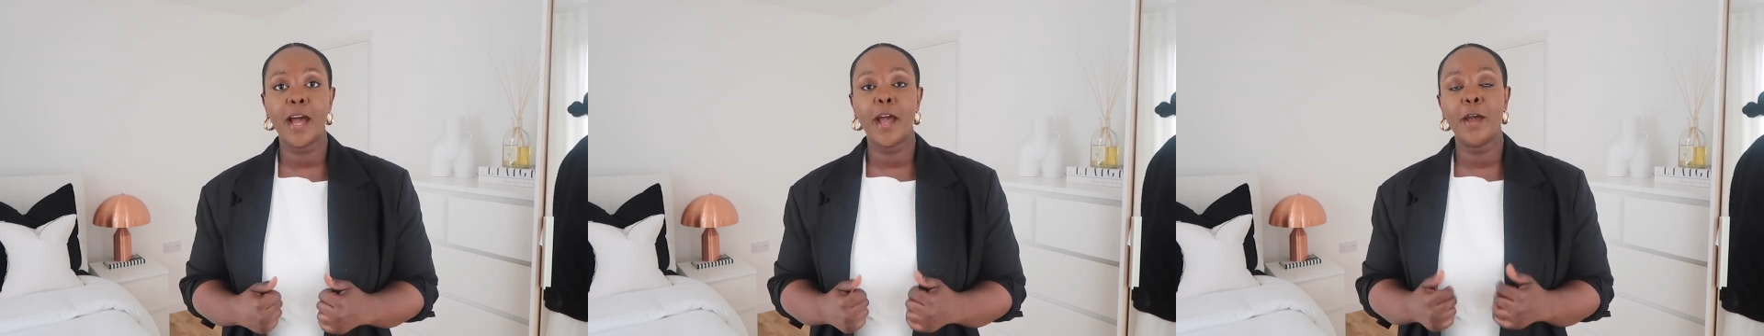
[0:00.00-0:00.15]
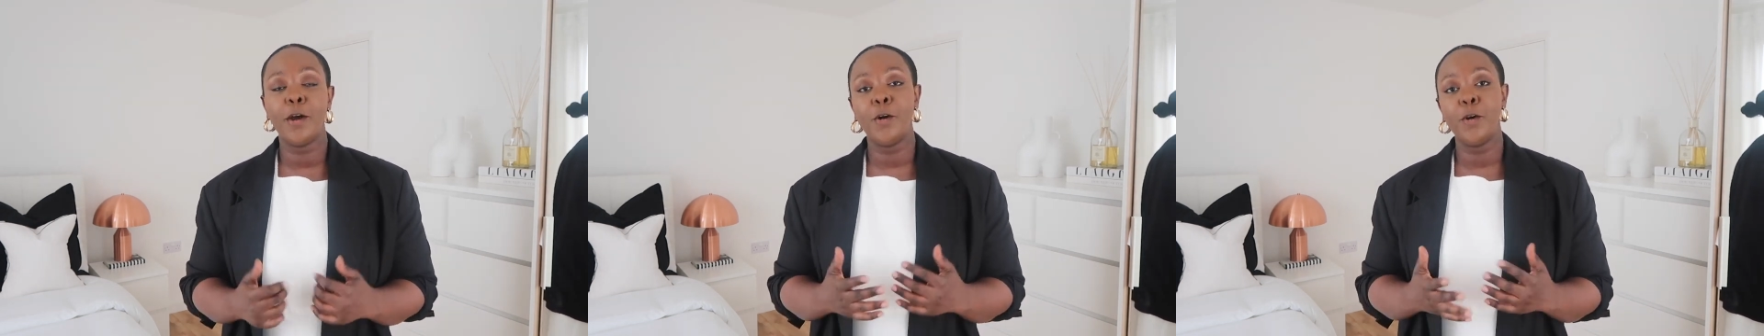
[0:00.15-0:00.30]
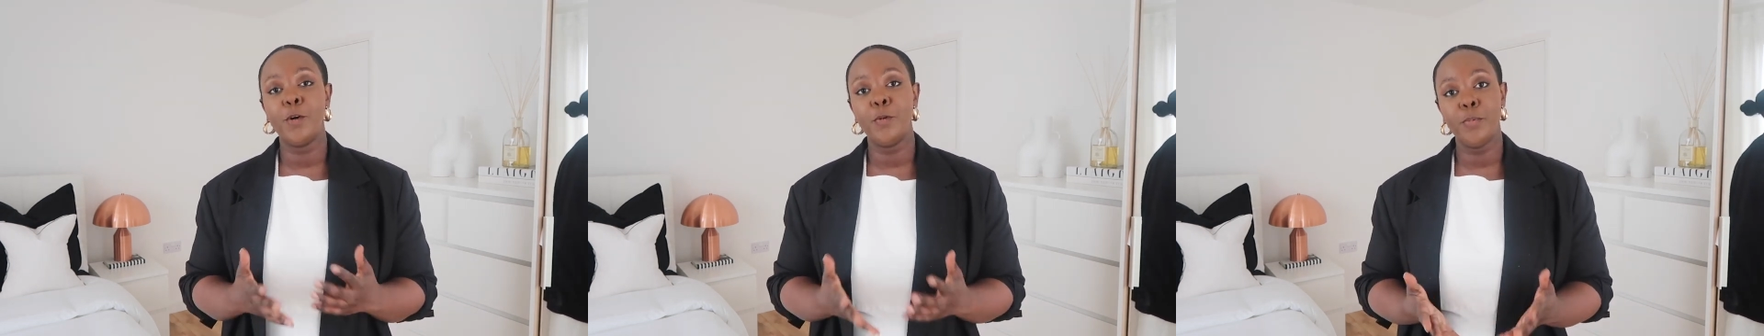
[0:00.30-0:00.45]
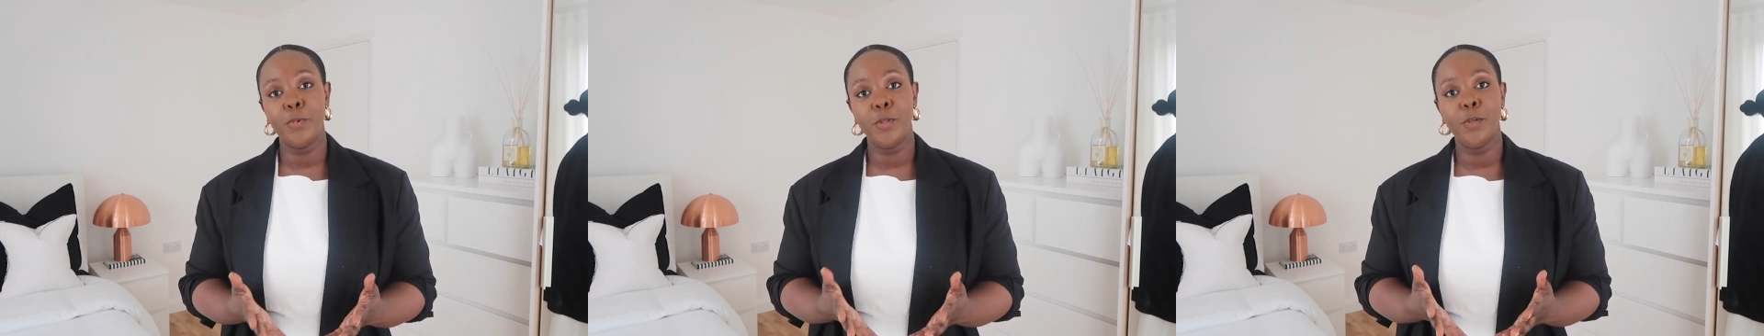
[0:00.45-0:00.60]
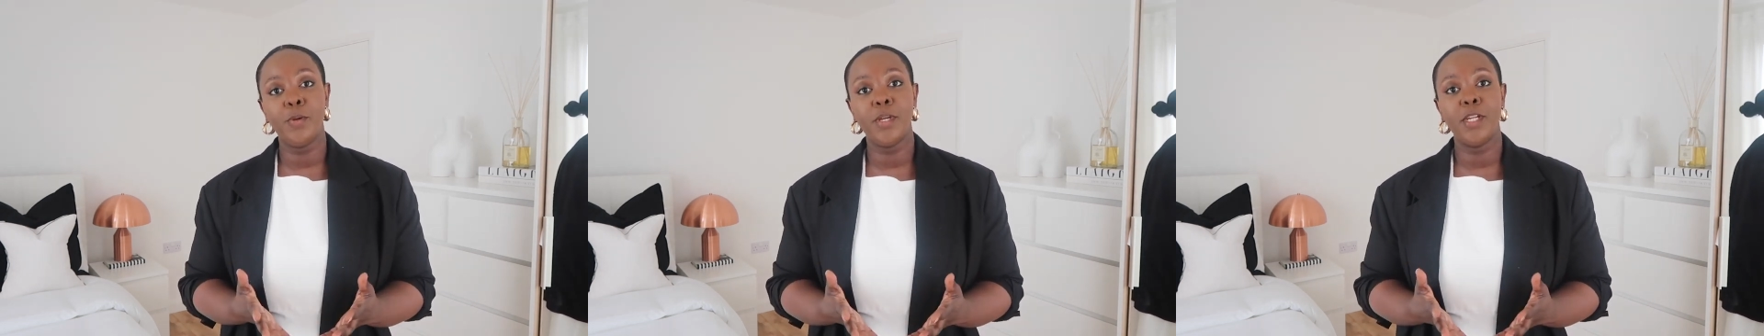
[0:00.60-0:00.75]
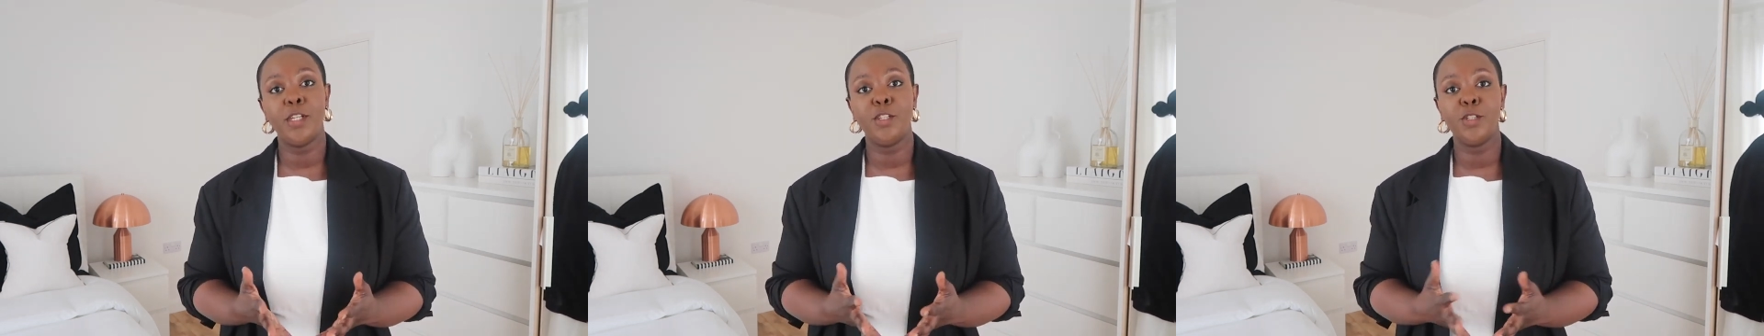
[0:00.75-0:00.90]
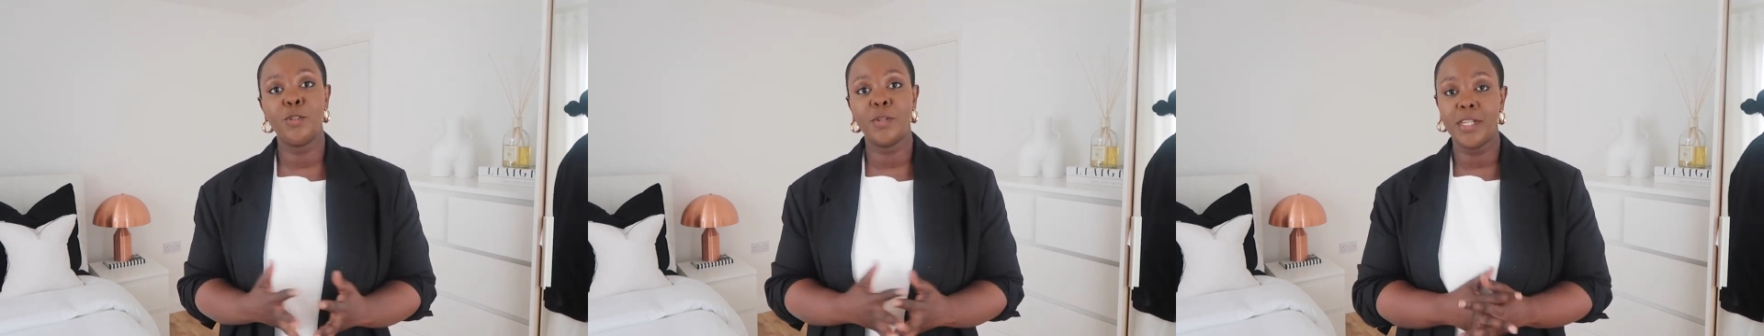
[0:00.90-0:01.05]
I hope you
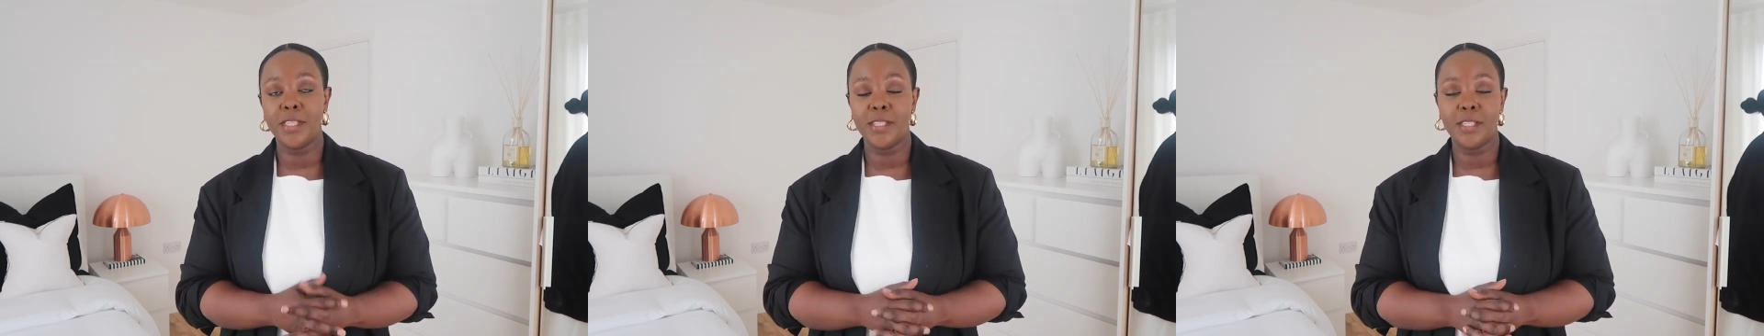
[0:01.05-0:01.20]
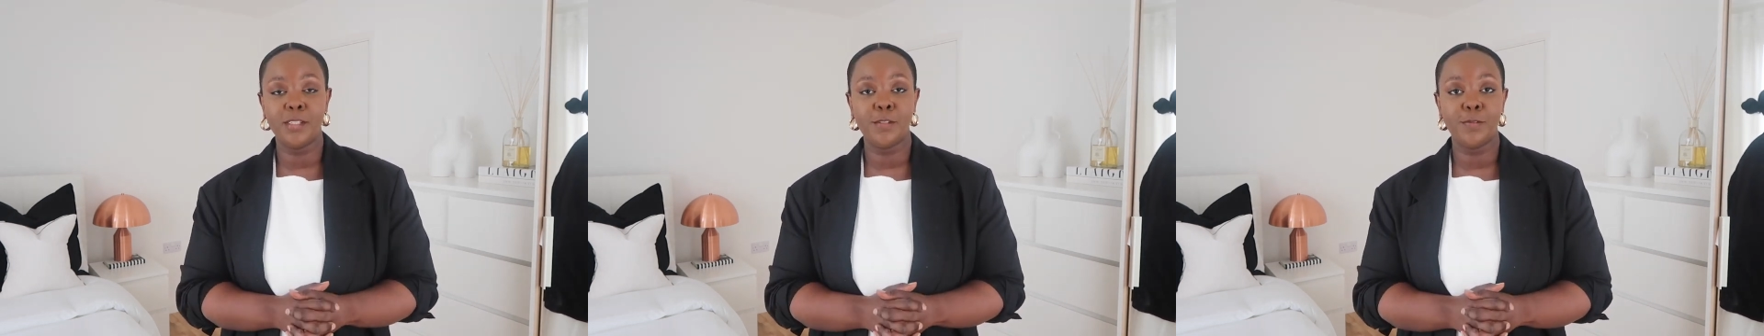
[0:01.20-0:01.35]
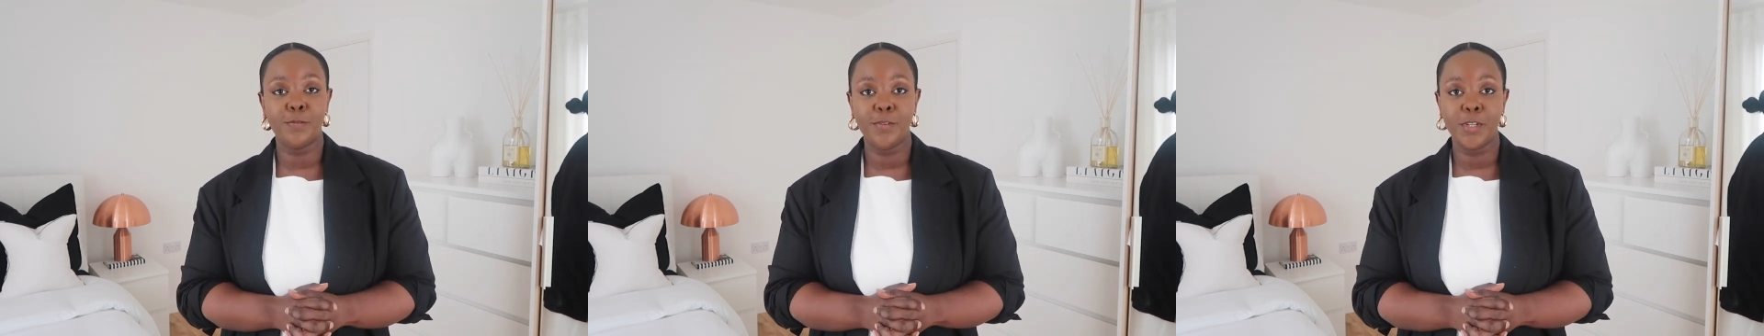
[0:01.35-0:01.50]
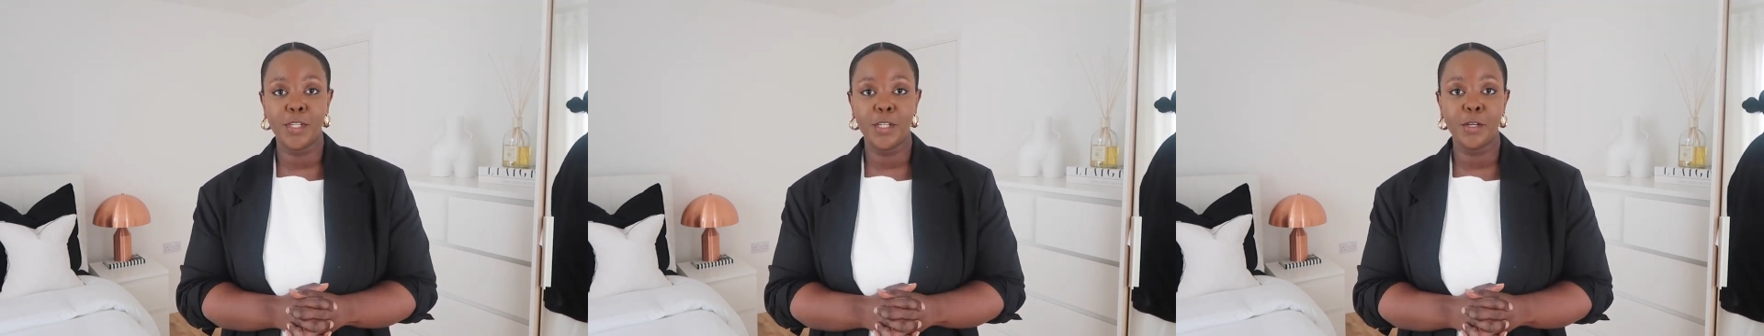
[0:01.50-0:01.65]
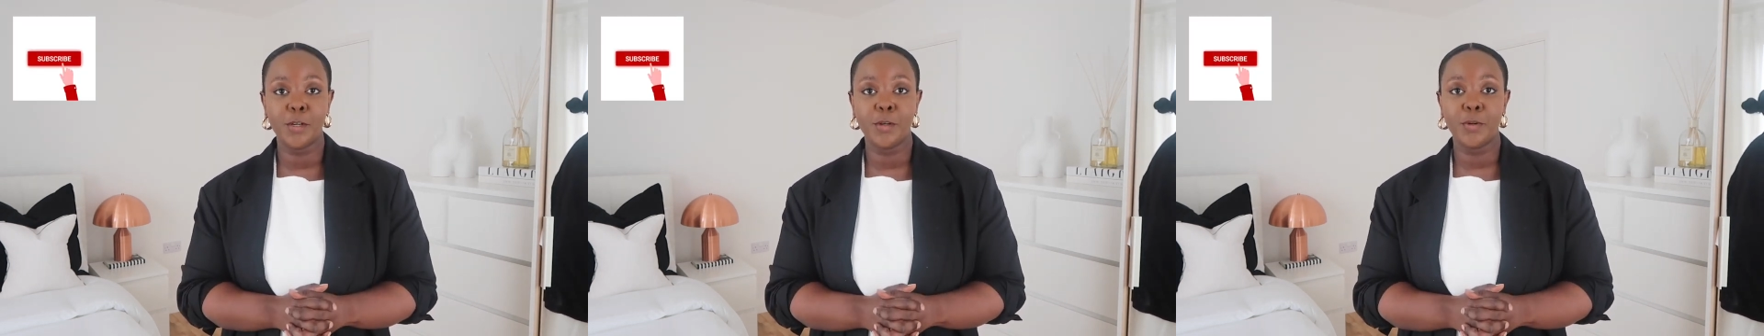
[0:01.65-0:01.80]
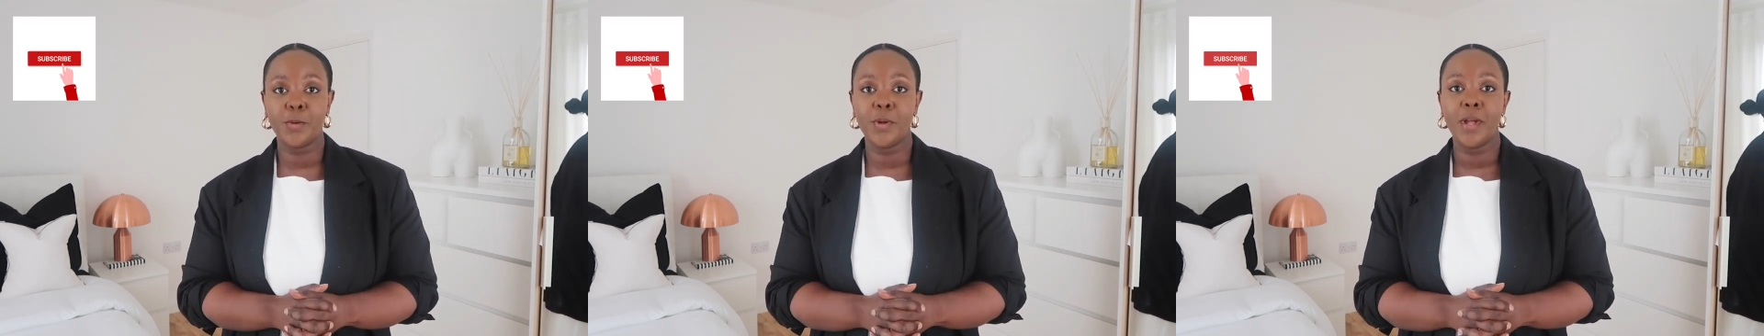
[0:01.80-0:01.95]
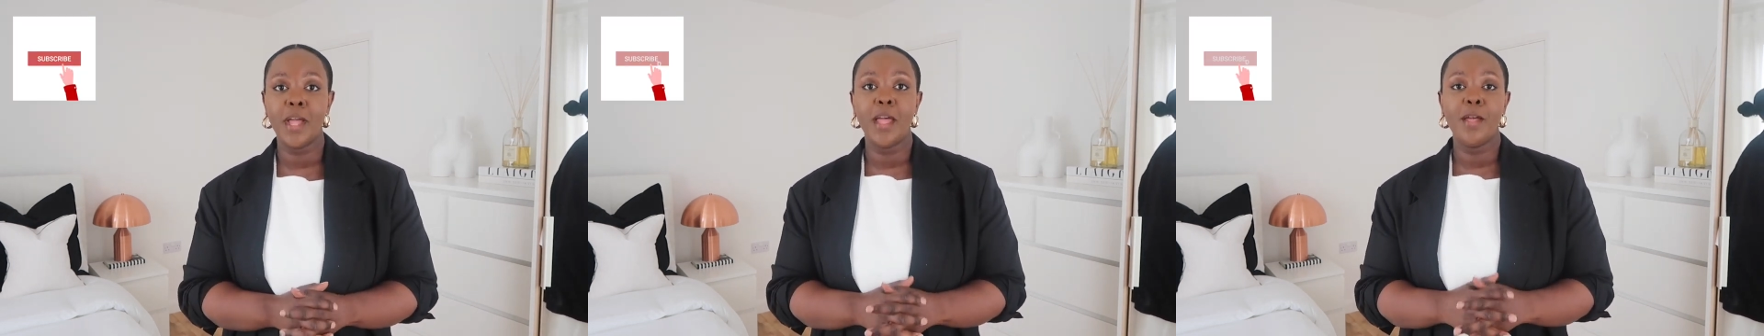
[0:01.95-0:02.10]
enjoyed this
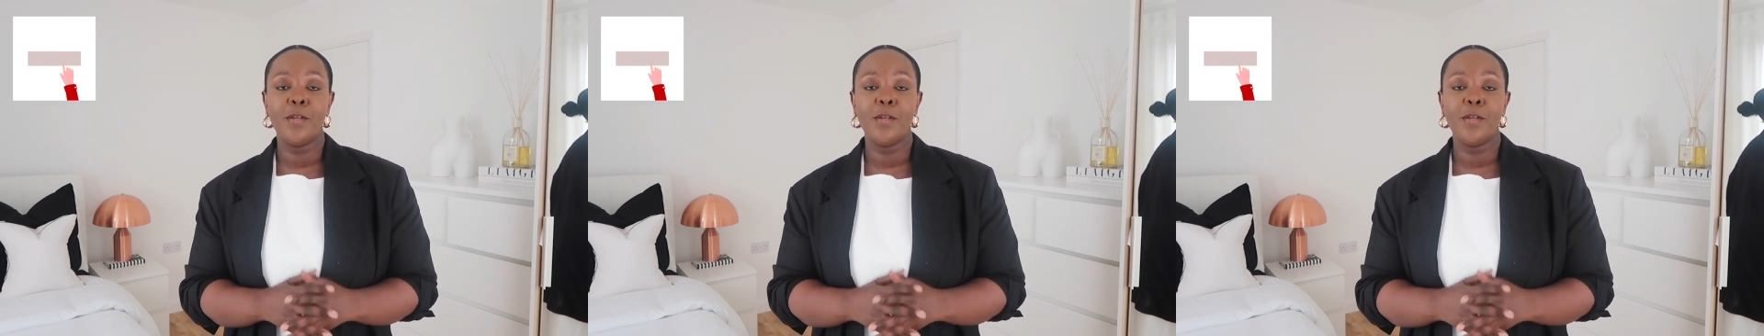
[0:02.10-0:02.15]
video.